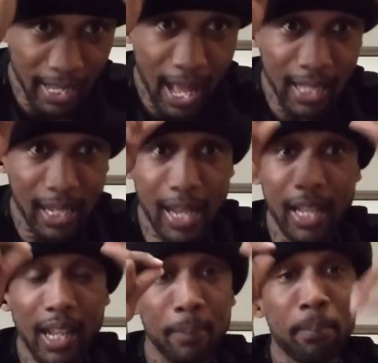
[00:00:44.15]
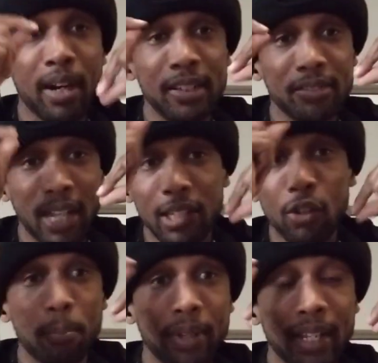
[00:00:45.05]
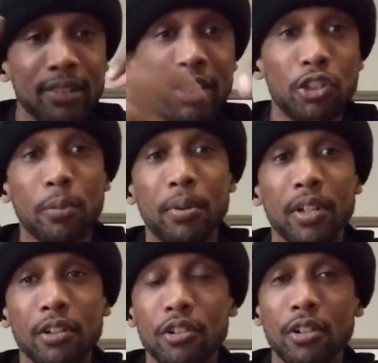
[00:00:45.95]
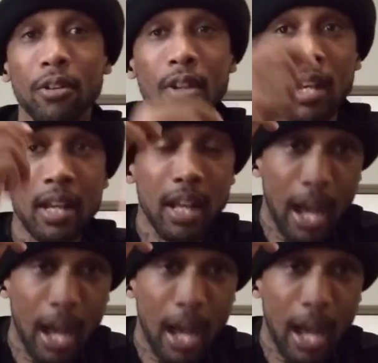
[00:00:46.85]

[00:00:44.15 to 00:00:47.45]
I got I got like buttons, like little pins that you can put in your shirt.